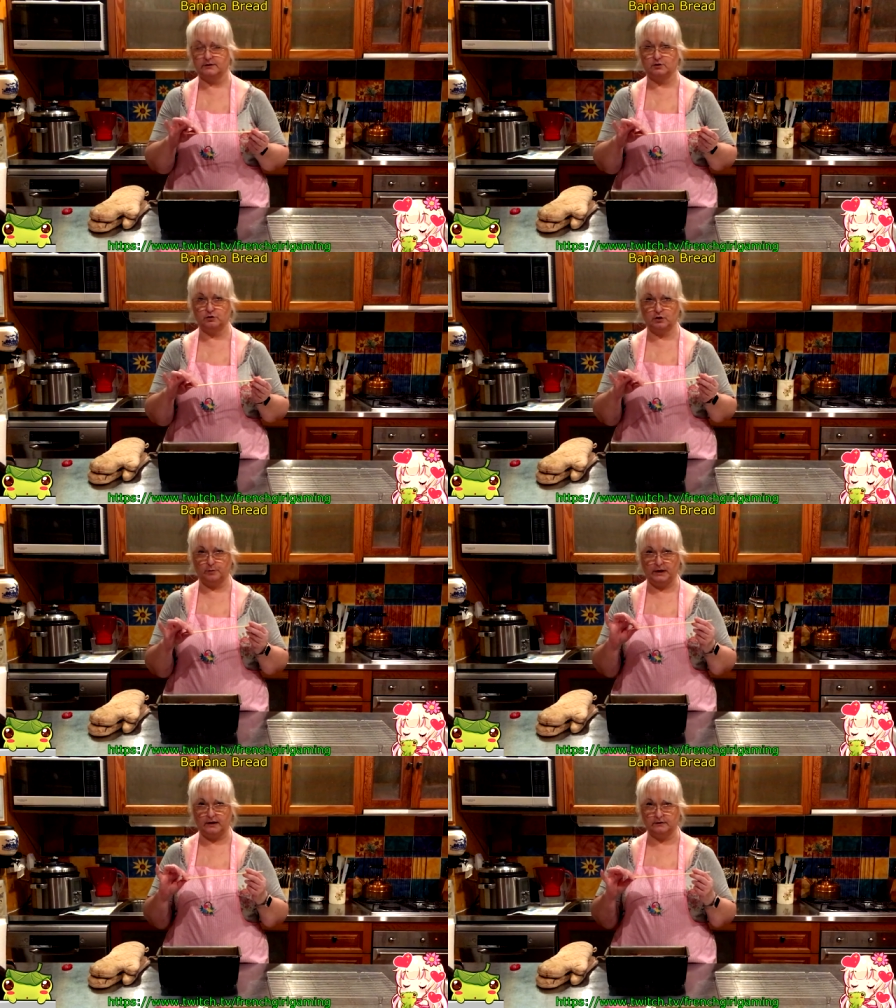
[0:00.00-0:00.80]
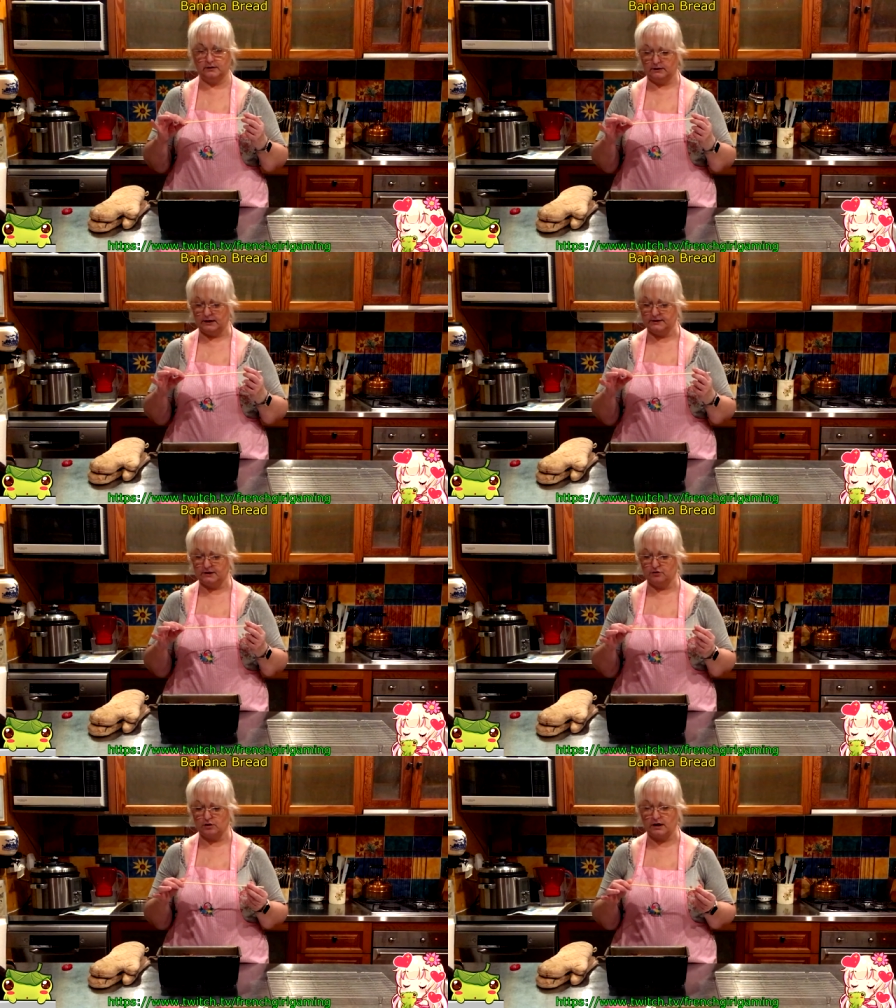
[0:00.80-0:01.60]
It should come out nice
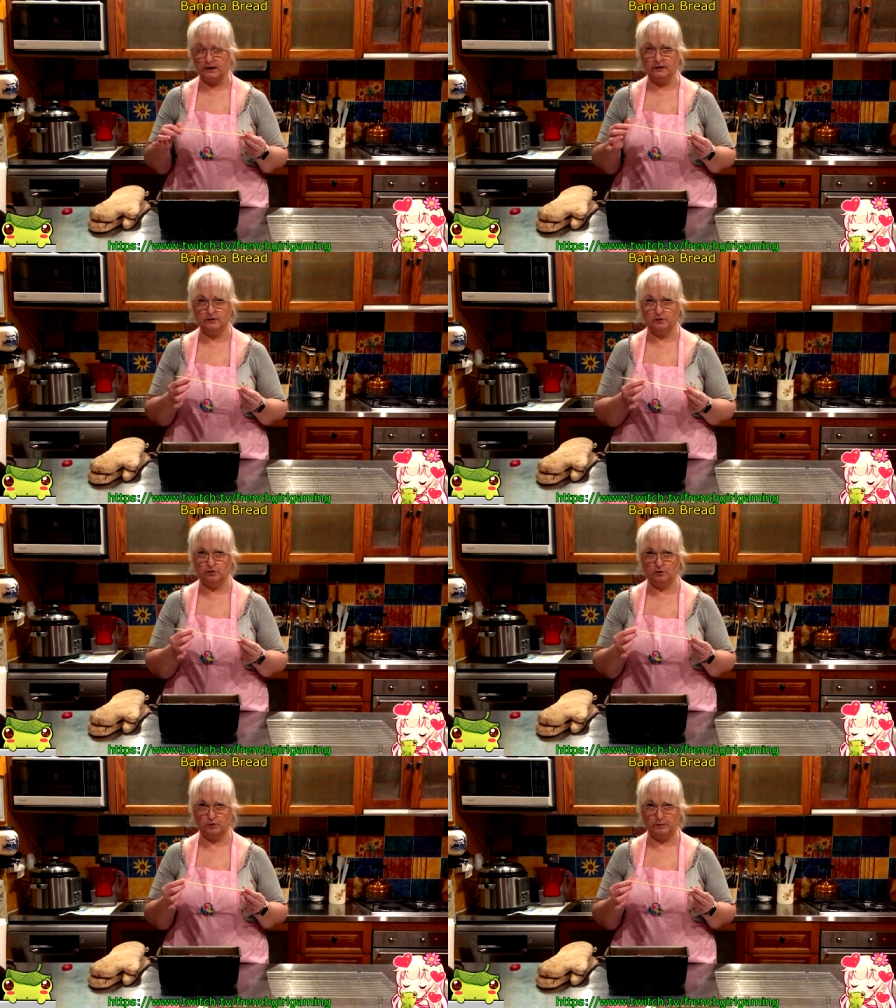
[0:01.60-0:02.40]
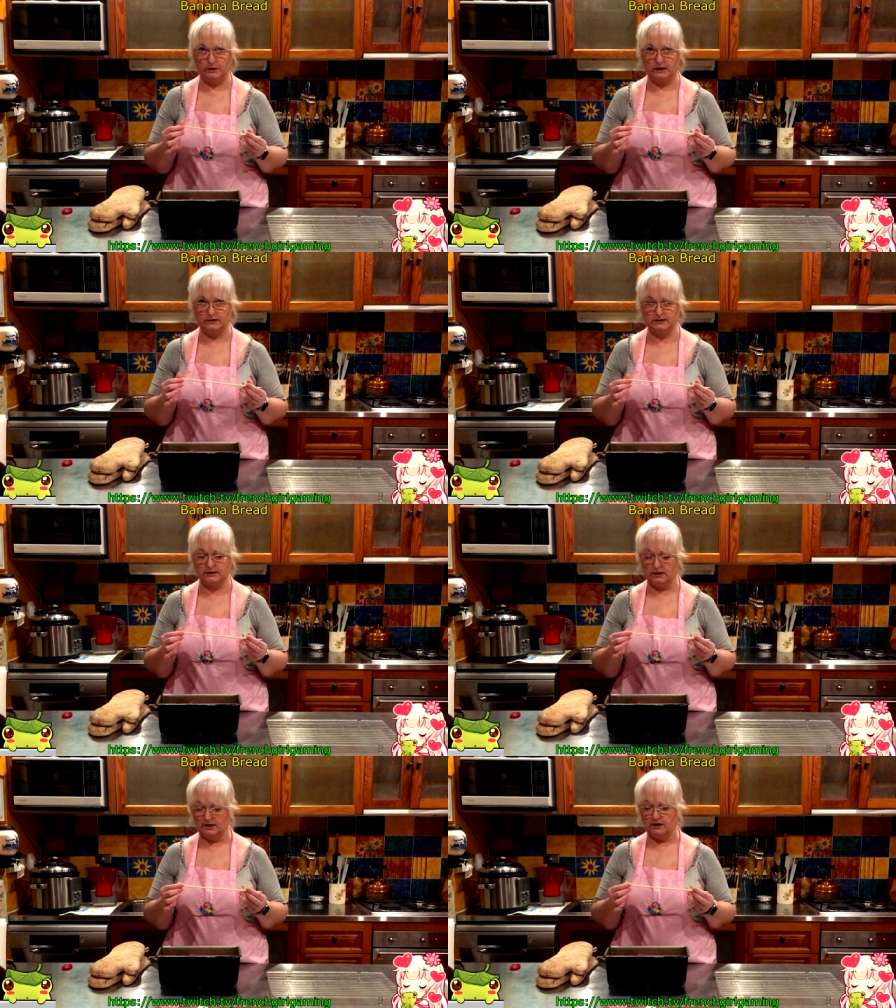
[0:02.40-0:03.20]
and dry, no gooey
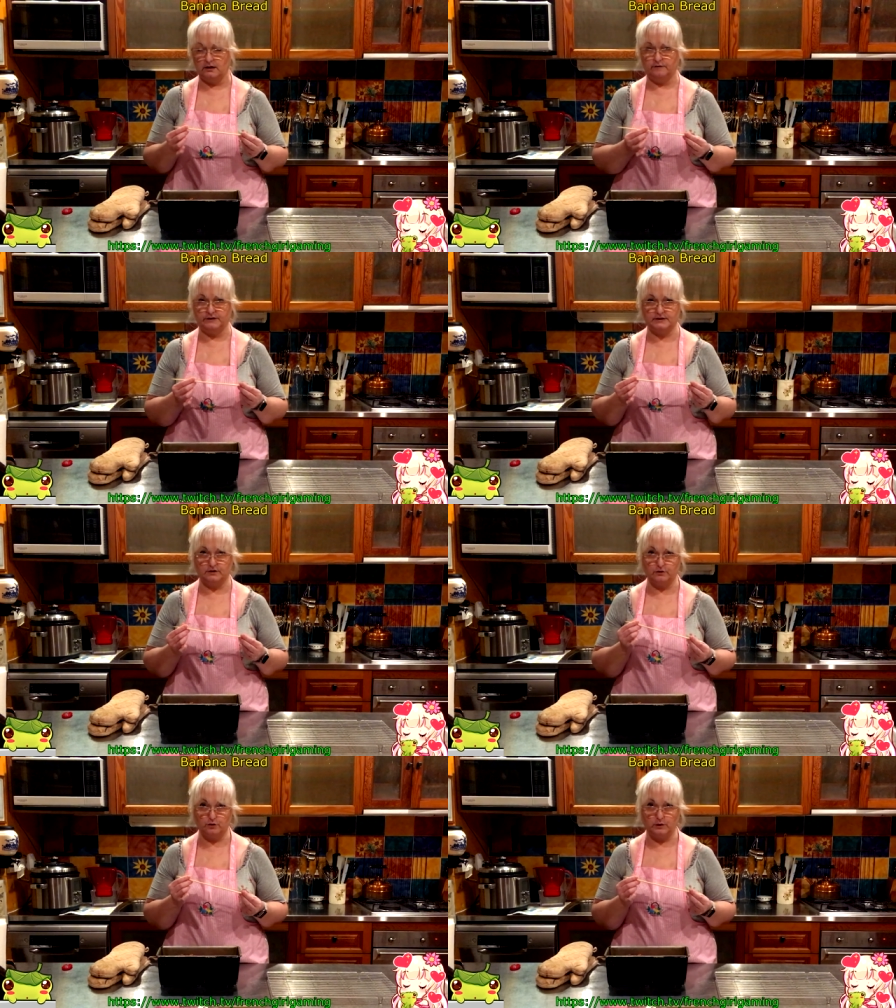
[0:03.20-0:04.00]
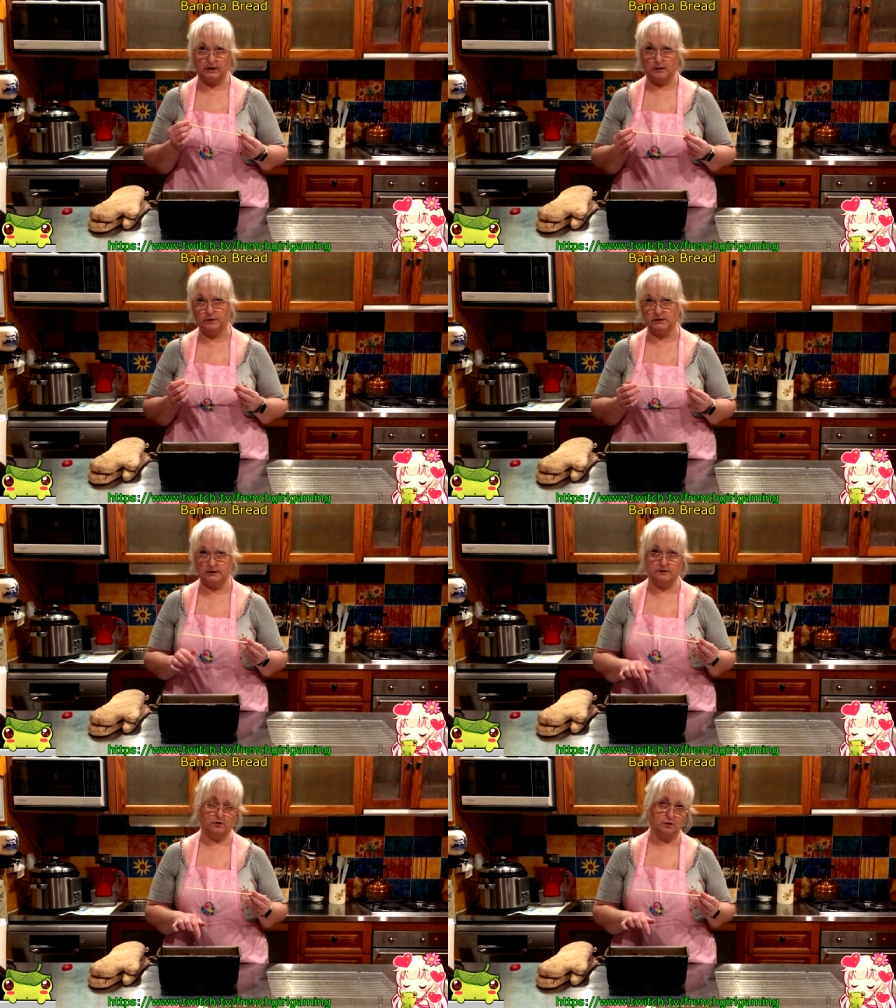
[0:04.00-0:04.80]
bits. If it's still gooey, that means
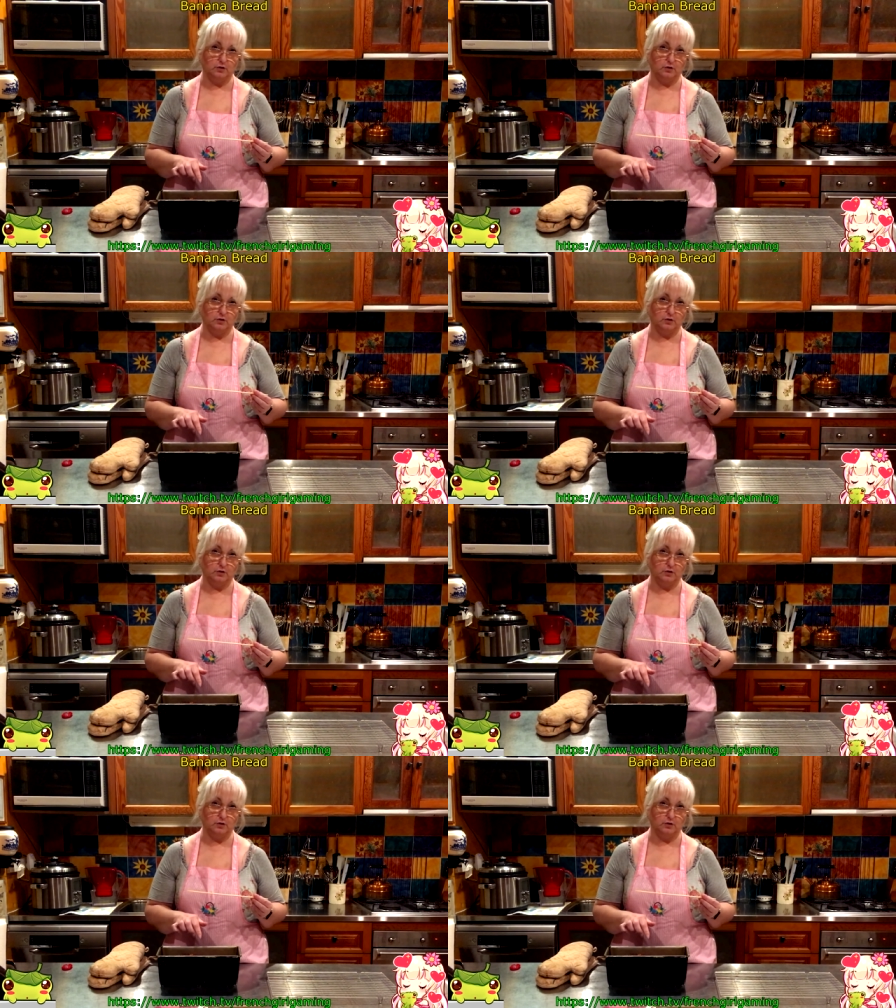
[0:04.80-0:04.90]
it's not